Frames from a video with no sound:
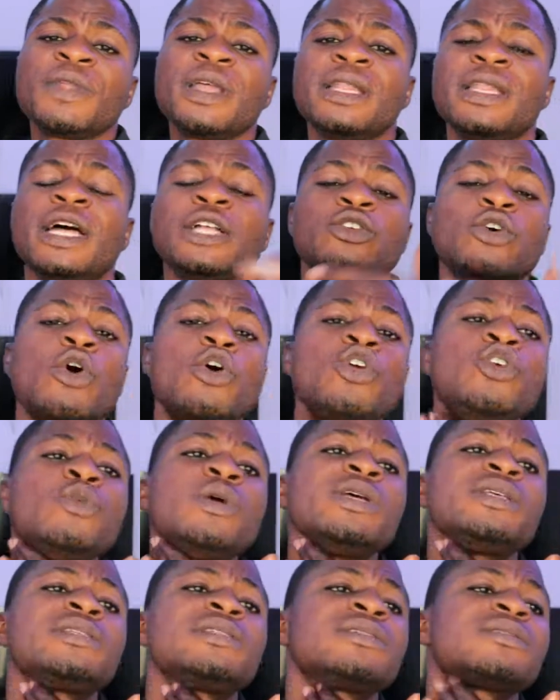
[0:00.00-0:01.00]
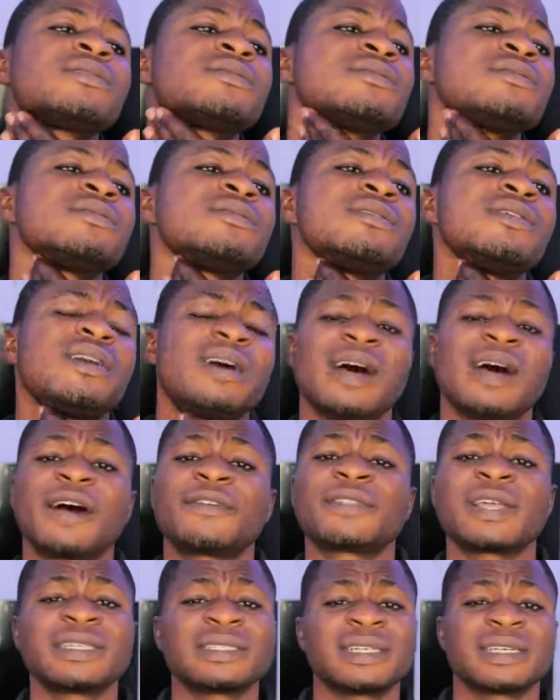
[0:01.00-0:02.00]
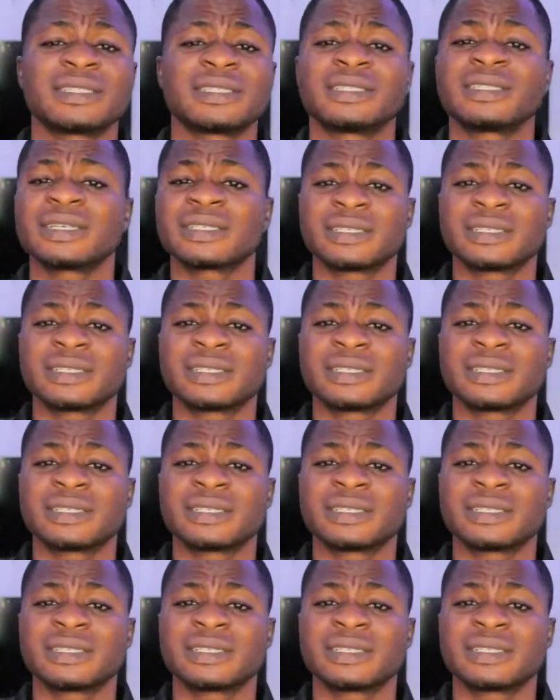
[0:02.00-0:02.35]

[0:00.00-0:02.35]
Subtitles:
that's always after sex,